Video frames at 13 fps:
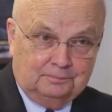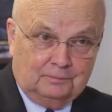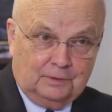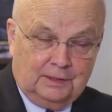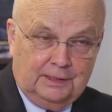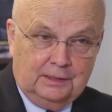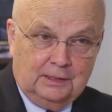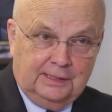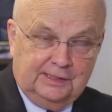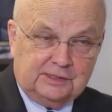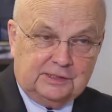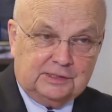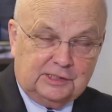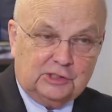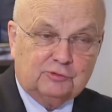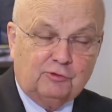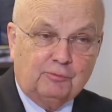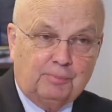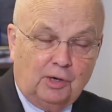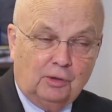Okay? A
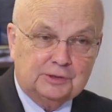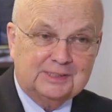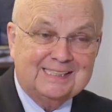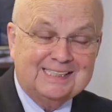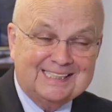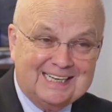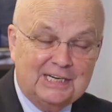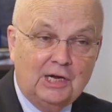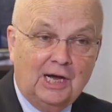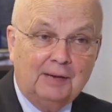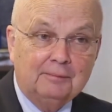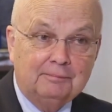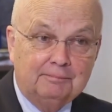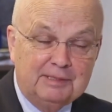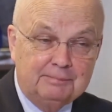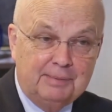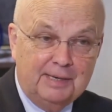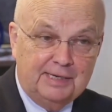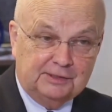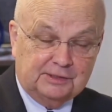successful policy cannot be
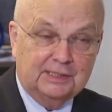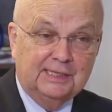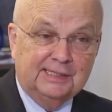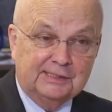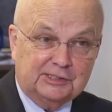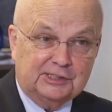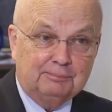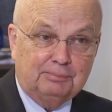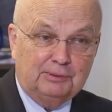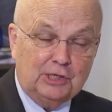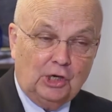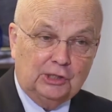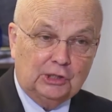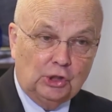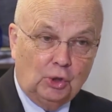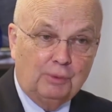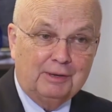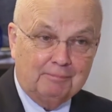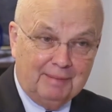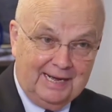based simply on
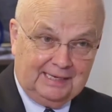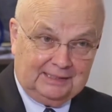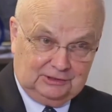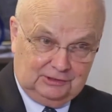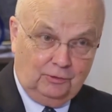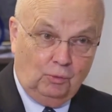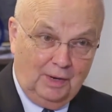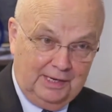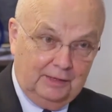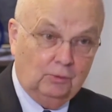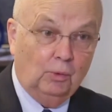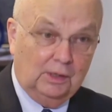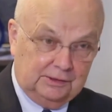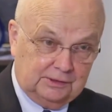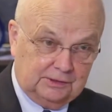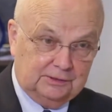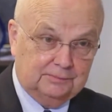going back to the way it was.